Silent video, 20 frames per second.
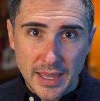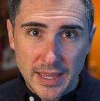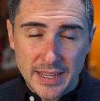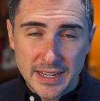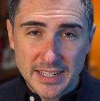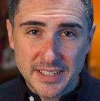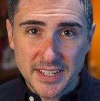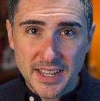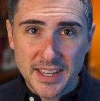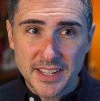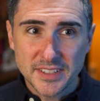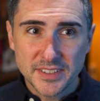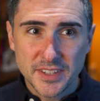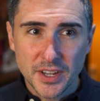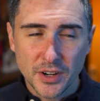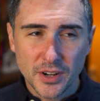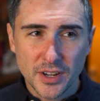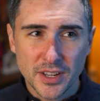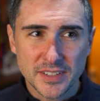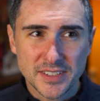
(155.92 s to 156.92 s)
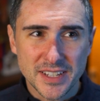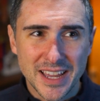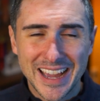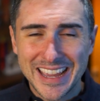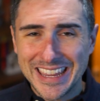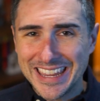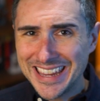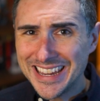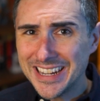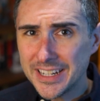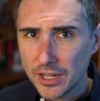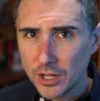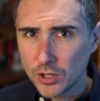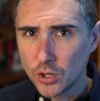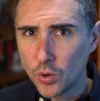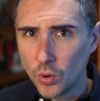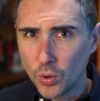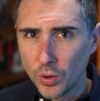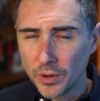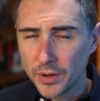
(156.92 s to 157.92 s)
he says there is a heat
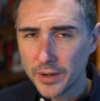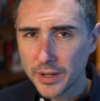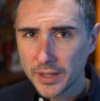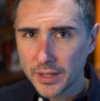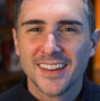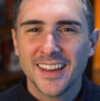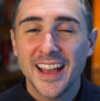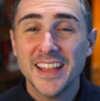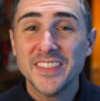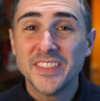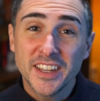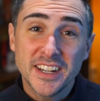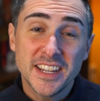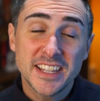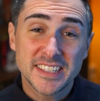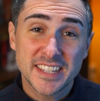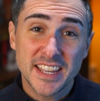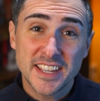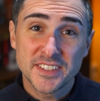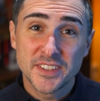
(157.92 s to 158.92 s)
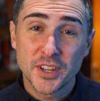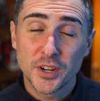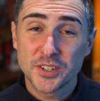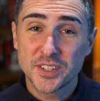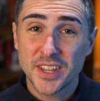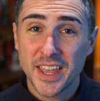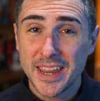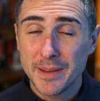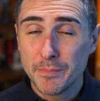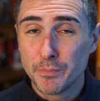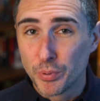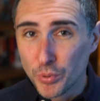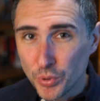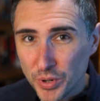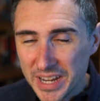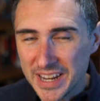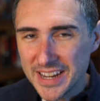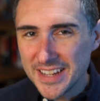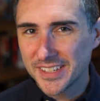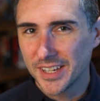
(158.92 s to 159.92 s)
accord, and then he says there's a
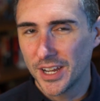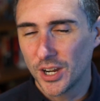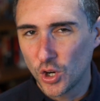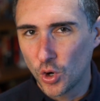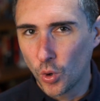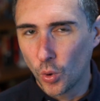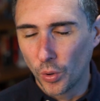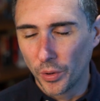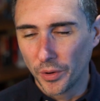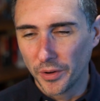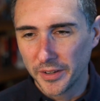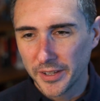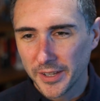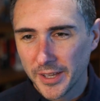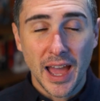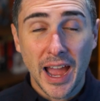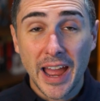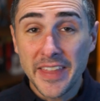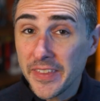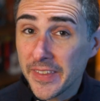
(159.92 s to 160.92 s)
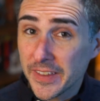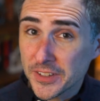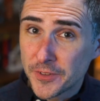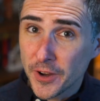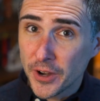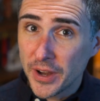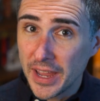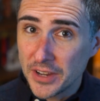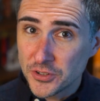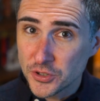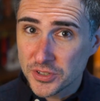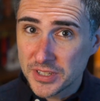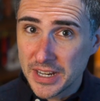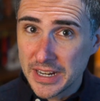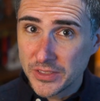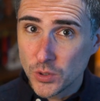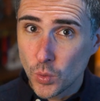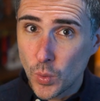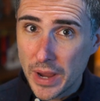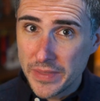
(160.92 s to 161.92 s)
breeze accord. I think that's very
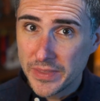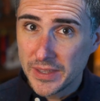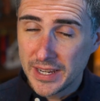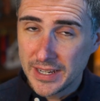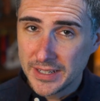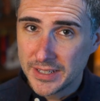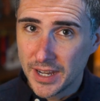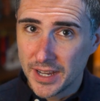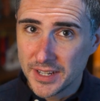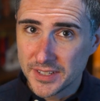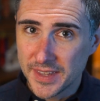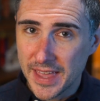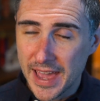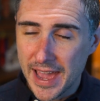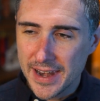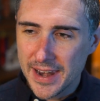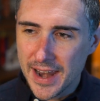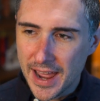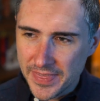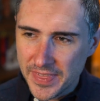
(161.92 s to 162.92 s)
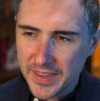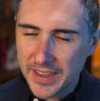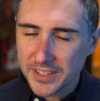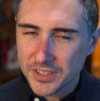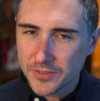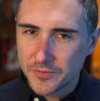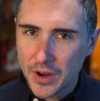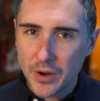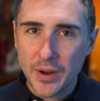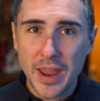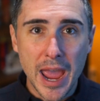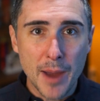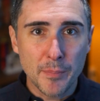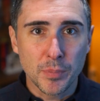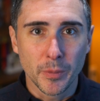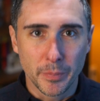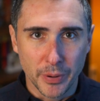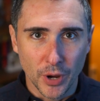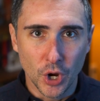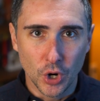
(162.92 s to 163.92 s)
interesting the way that he does that. I think it's very
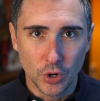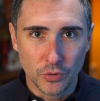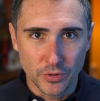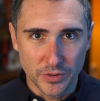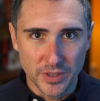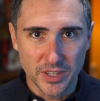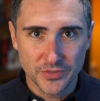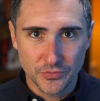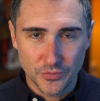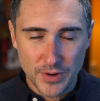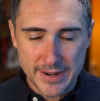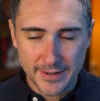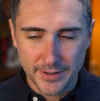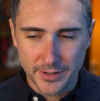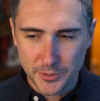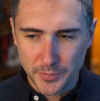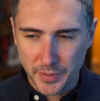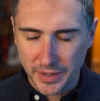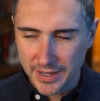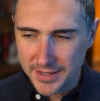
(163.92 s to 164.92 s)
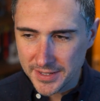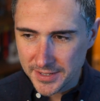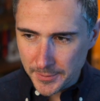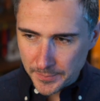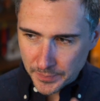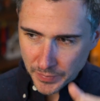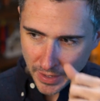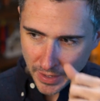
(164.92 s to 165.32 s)
apropos for this fragrance because